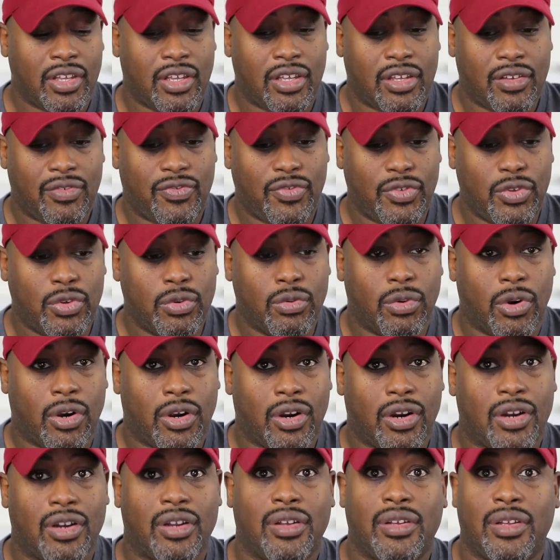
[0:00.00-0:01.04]
If you
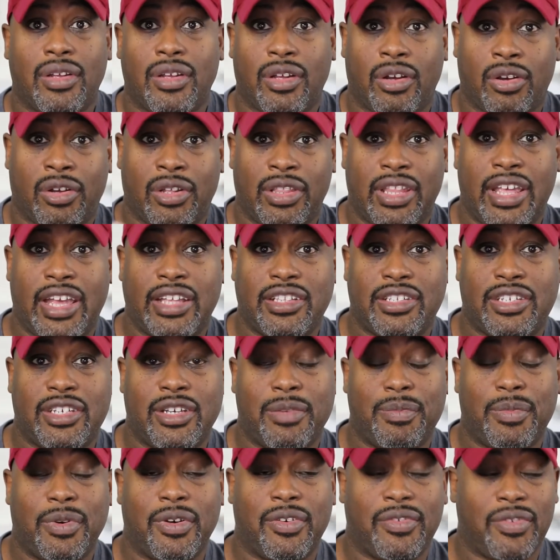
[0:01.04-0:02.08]
are on that
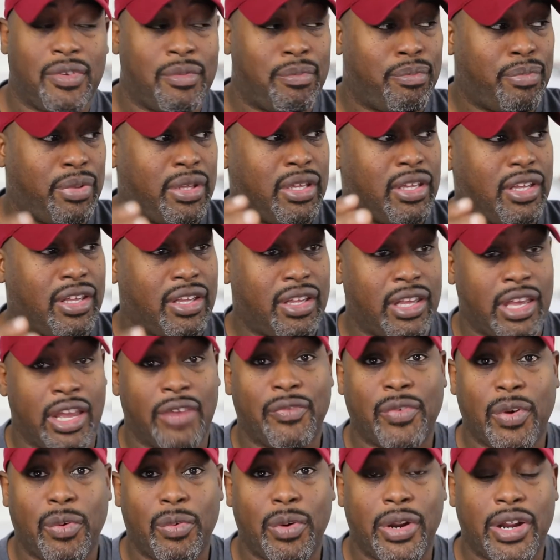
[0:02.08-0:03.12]
tip of being
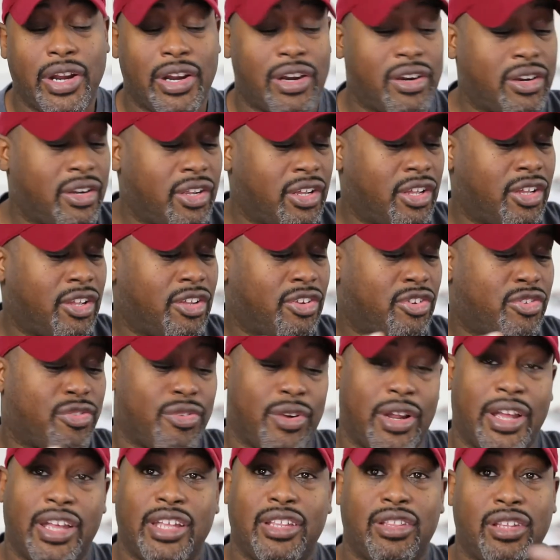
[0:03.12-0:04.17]
everywhere,
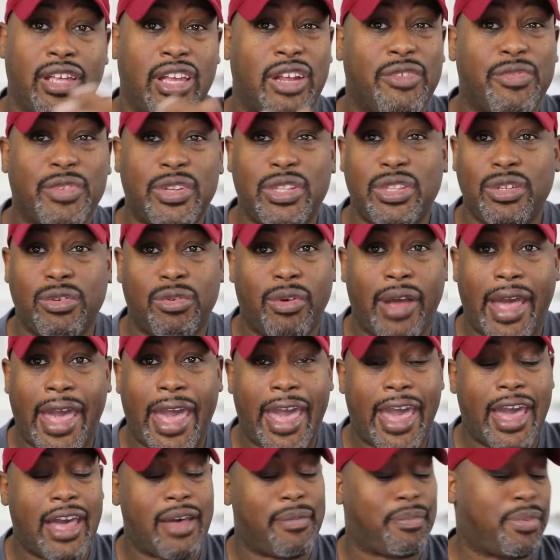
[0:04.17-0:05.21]
trying every new
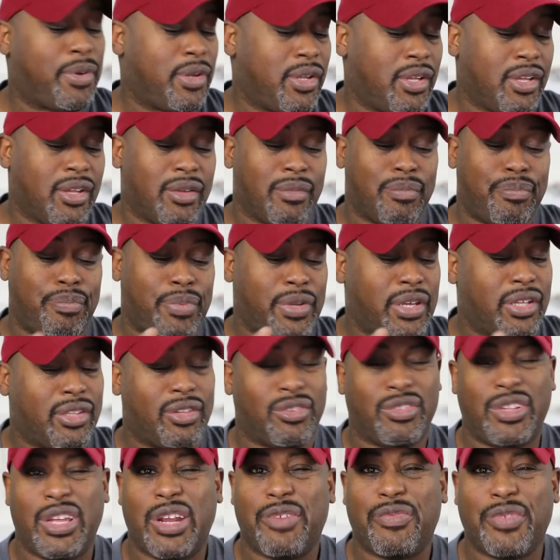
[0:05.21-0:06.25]
app, being
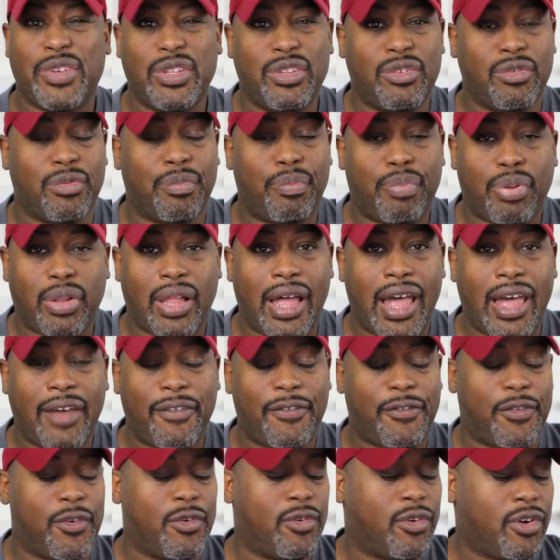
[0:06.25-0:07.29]
on every new
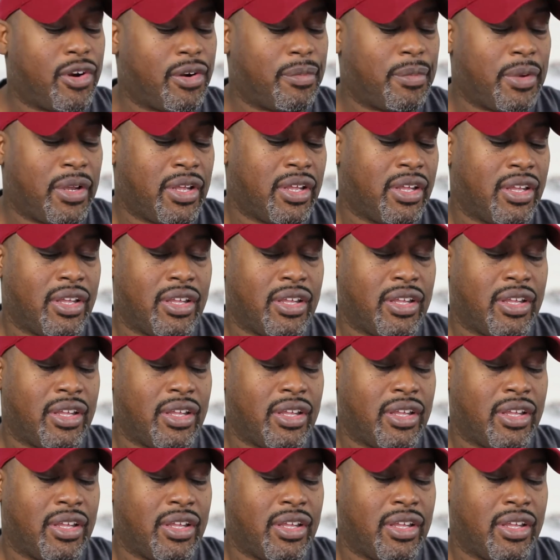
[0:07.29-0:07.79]
platform,